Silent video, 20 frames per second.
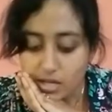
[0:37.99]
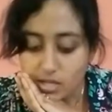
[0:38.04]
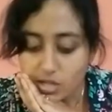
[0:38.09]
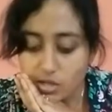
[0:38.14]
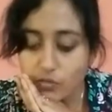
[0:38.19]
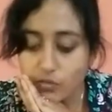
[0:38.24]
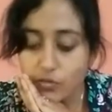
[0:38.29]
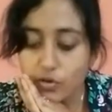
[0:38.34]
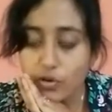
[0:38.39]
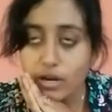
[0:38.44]

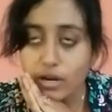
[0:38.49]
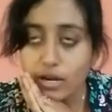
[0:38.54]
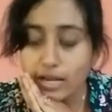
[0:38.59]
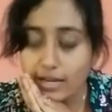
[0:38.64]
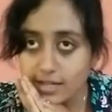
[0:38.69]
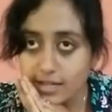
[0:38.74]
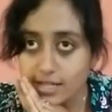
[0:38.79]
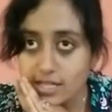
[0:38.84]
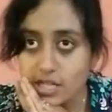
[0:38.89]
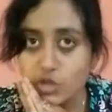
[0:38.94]
So for
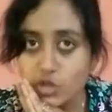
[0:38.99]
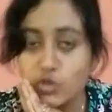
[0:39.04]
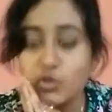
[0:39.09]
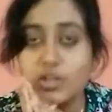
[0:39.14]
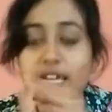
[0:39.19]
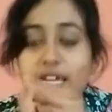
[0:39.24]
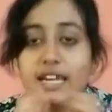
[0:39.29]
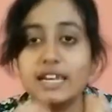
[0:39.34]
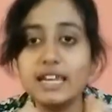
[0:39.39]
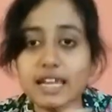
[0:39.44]
energy, to
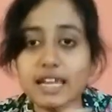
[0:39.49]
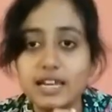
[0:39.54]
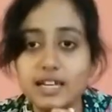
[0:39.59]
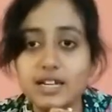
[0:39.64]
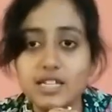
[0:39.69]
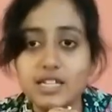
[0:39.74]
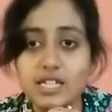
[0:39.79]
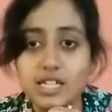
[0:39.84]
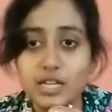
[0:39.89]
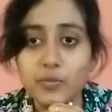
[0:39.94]
get
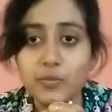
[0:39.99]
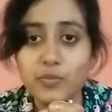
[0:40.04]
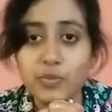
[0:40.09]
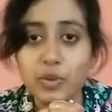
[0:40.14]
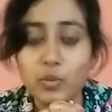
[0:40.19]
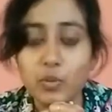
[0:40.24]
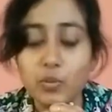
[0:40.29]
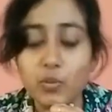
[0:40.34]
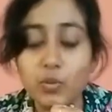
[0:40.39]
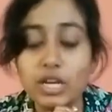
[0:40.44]
energy,
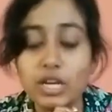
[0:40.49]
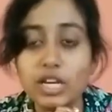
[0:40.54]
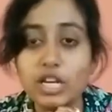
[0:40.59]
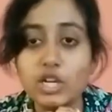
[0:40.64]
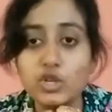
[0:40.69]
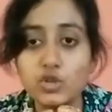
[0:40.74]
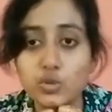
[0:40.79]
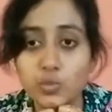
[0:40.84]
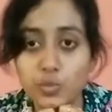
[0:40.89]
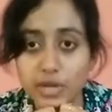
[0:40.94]
we
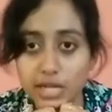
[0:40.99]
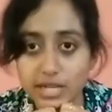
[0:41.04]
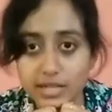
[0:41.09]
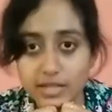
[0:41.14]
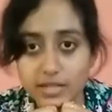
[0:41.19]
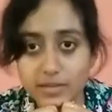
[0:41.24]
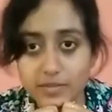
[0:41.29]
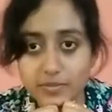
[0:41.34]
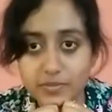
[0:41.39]
need to breathe.